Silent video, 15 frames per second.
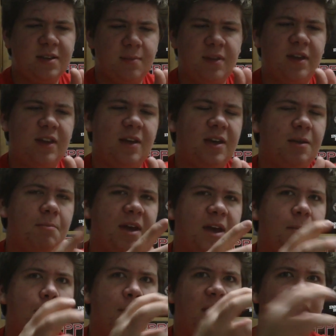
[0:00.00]
something that can
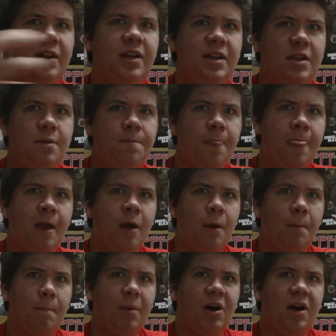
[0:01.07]
make a melody
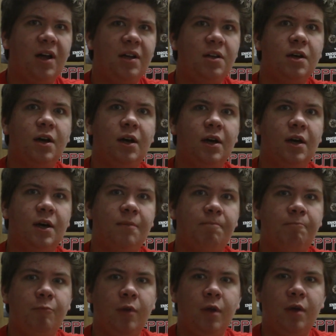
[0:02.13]
but
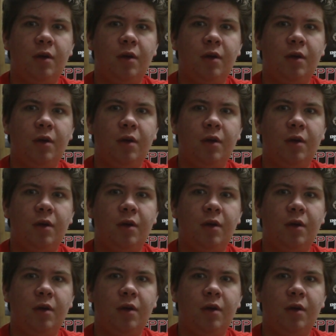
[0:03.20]
um,